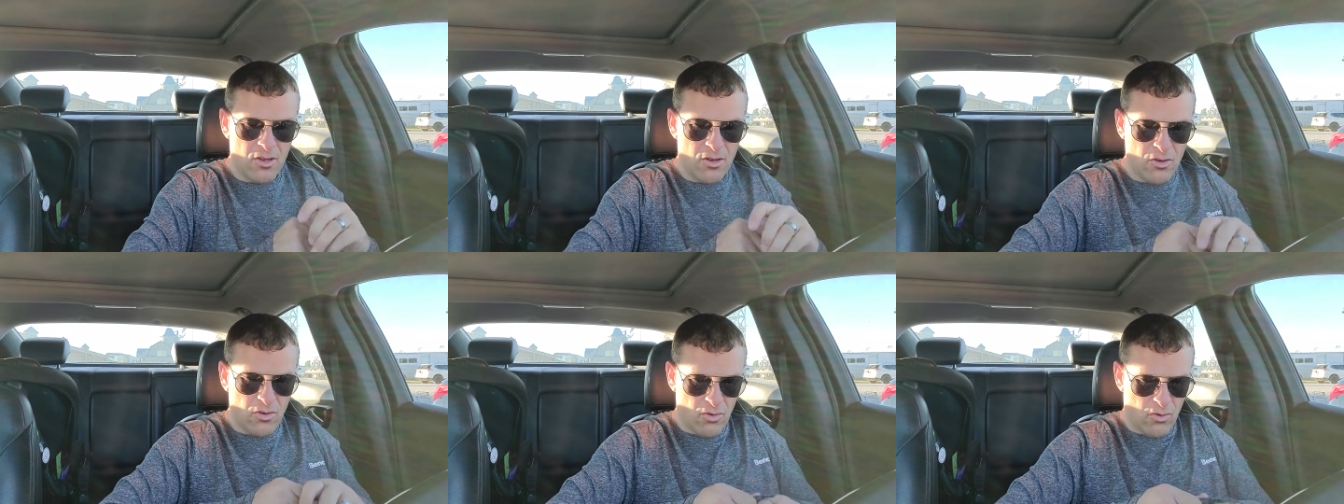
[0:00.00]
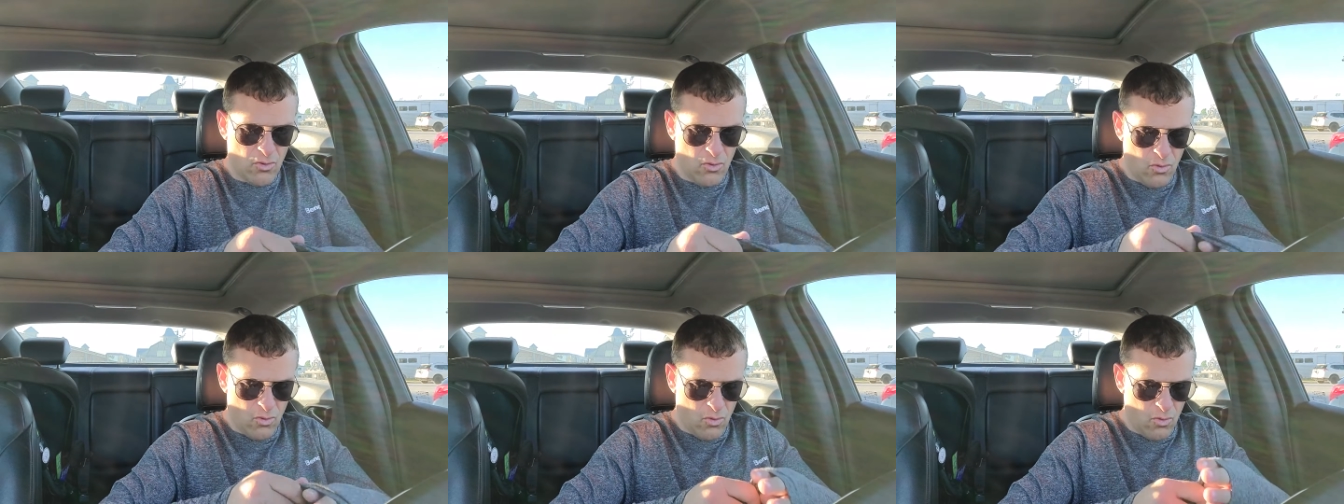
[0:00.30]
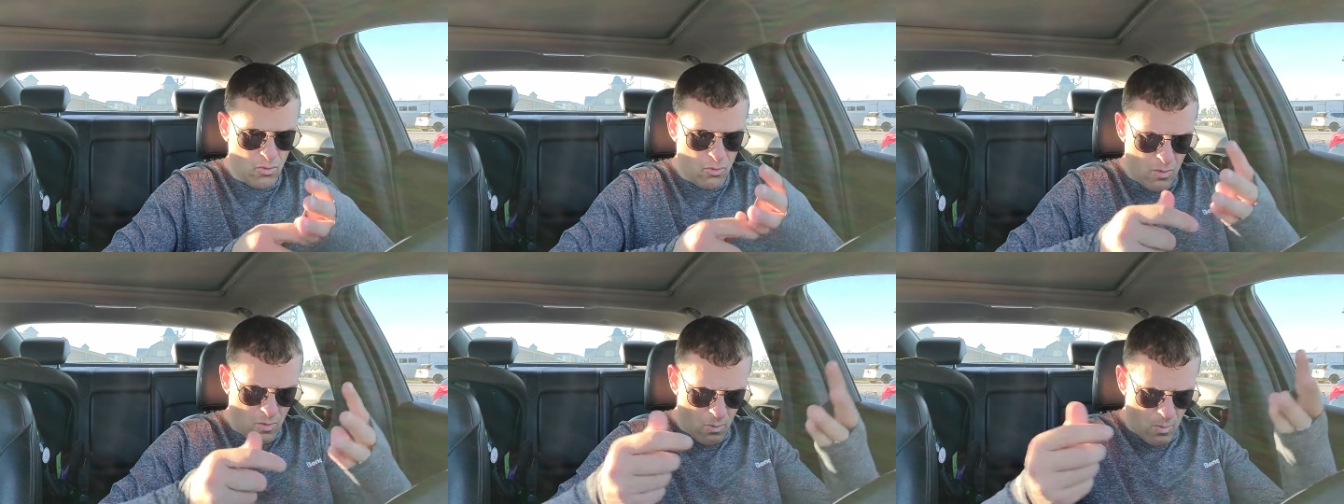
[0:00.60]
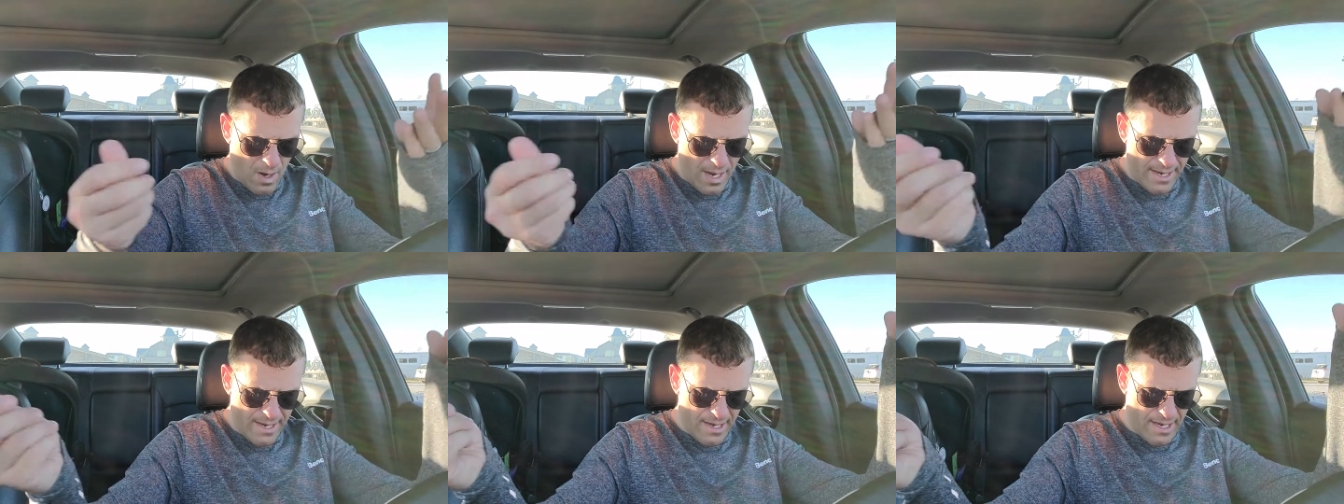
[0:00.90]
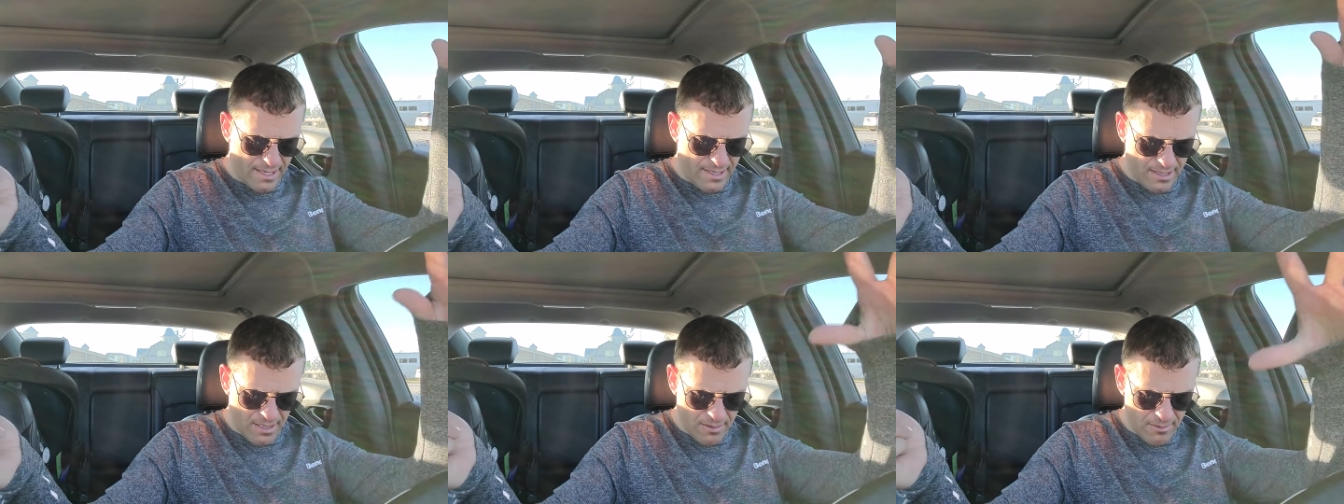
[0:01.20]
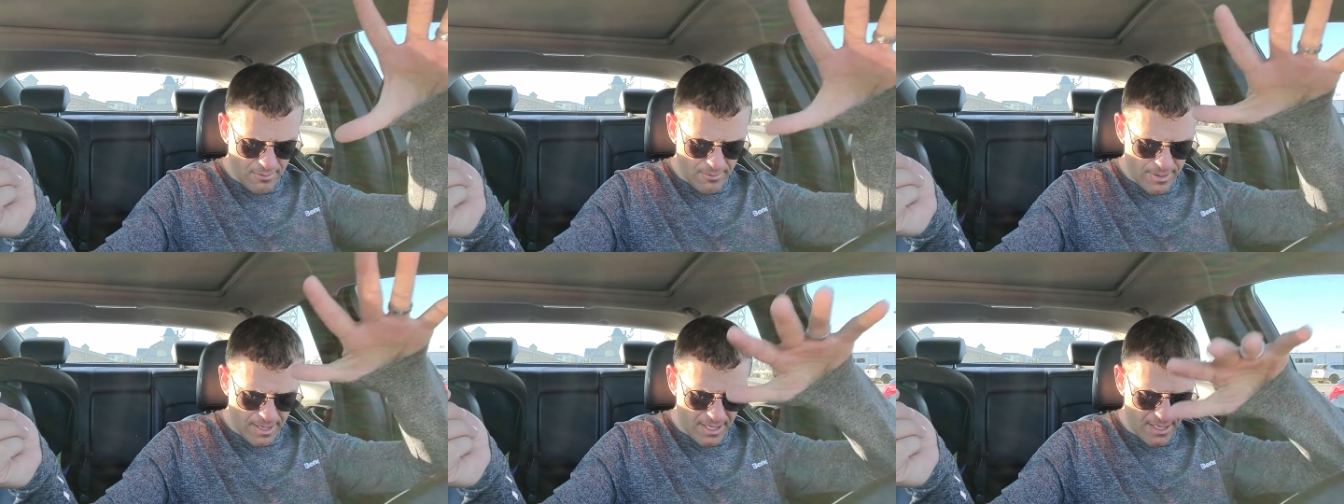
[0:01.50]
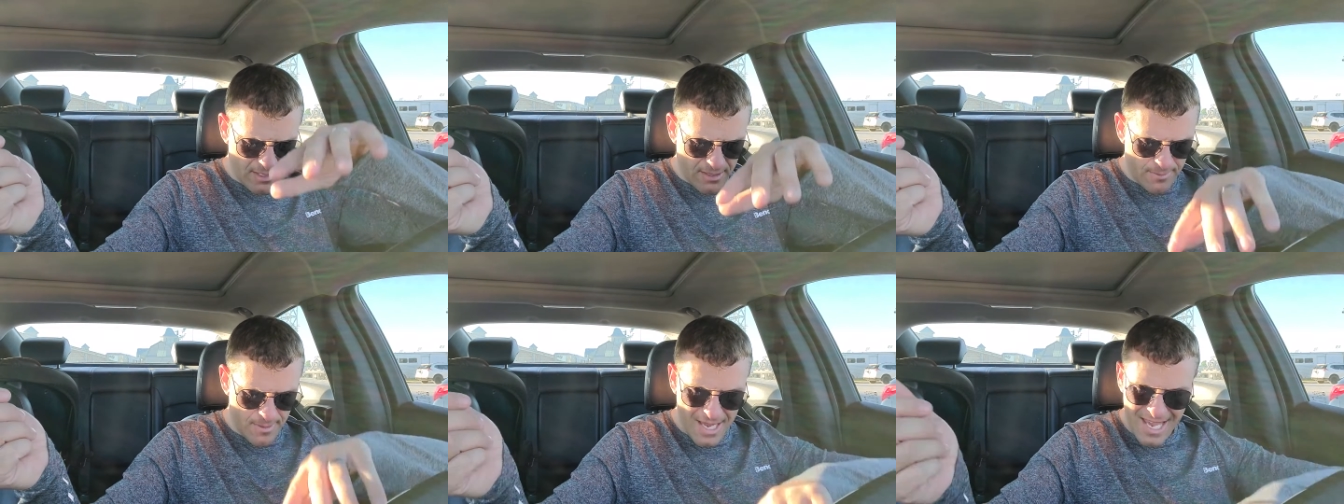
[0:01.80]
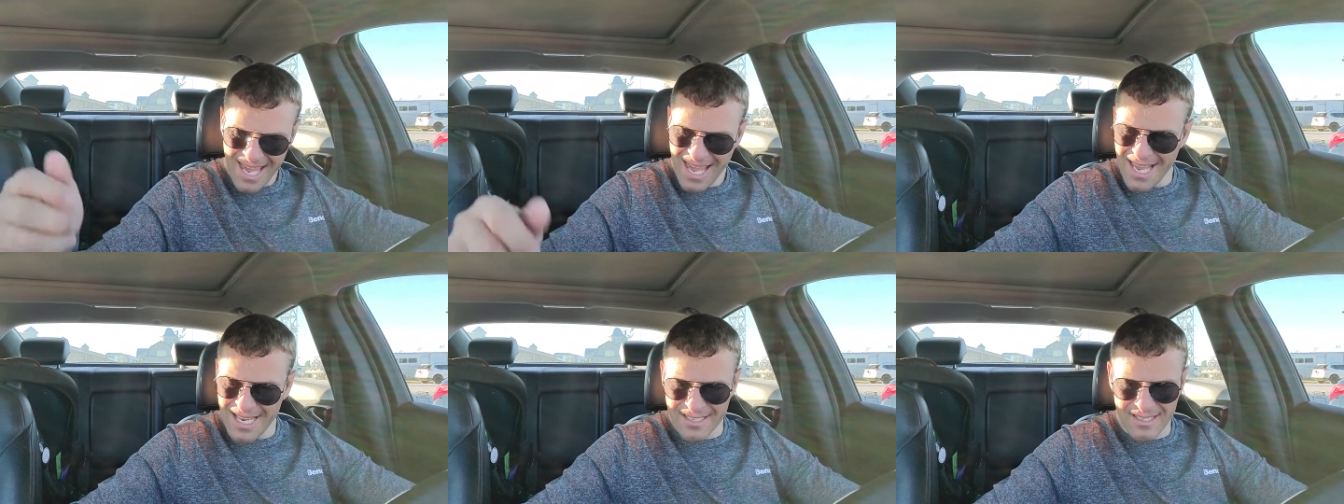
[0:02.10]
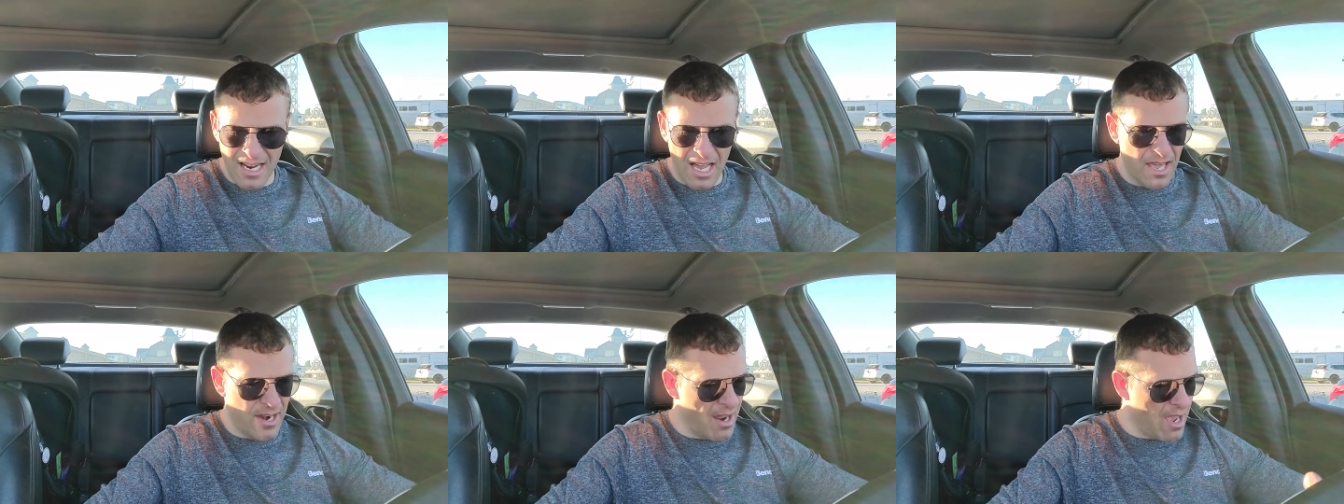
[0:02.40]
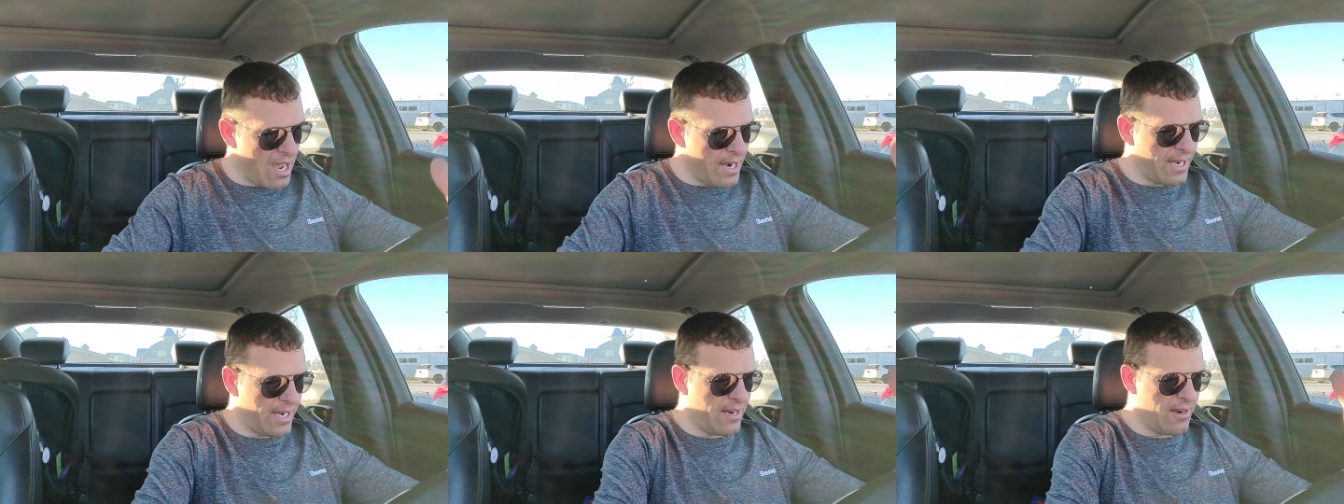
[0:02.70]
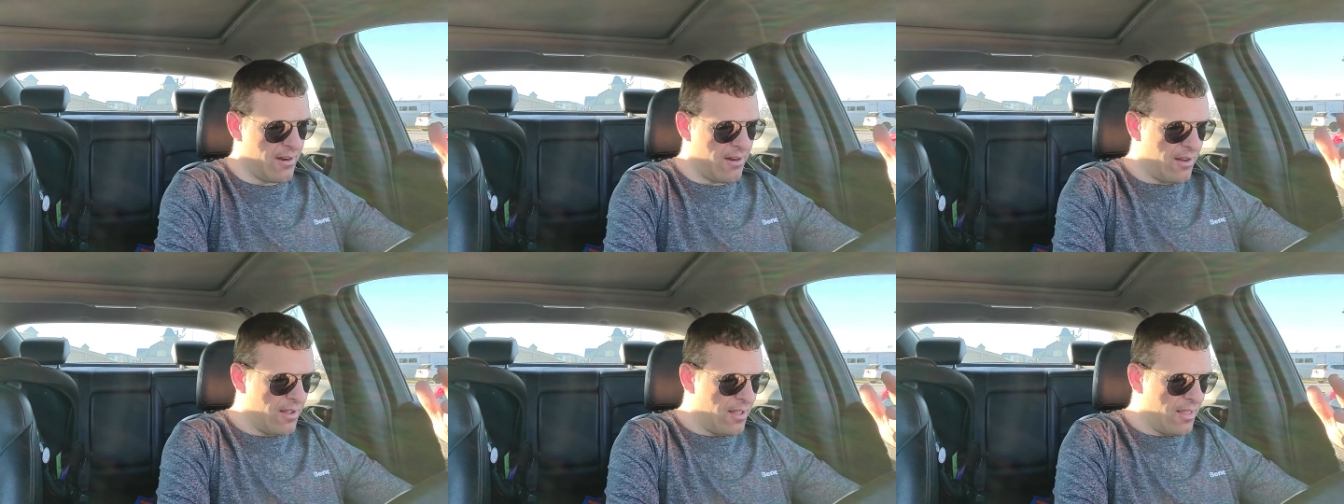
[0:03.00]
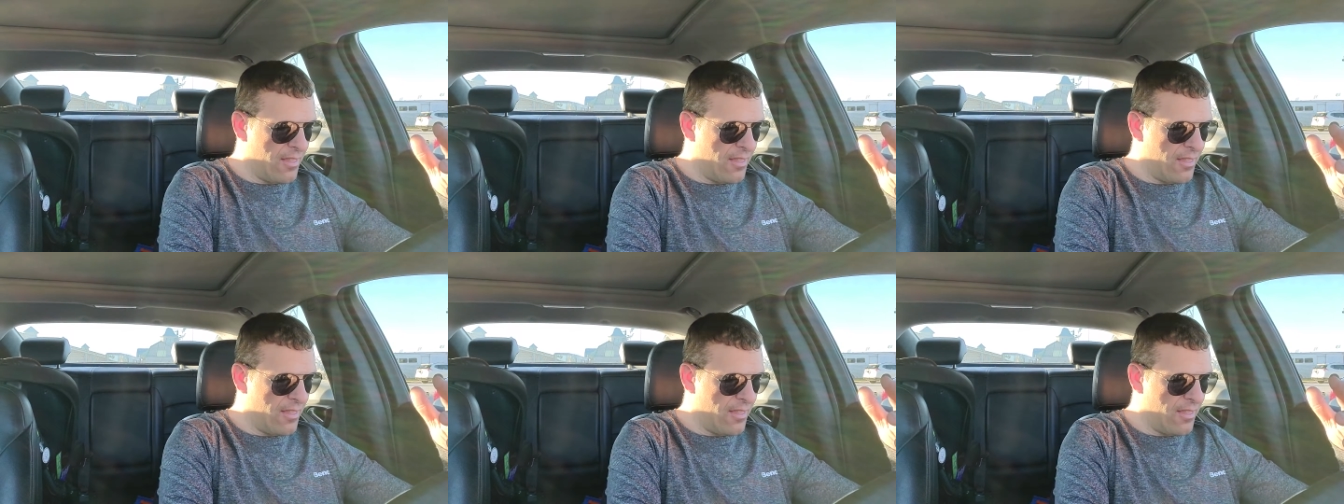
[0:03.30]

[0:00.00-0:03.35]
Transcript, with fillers: who, why didn't I talk about Maintenance? He's not on here.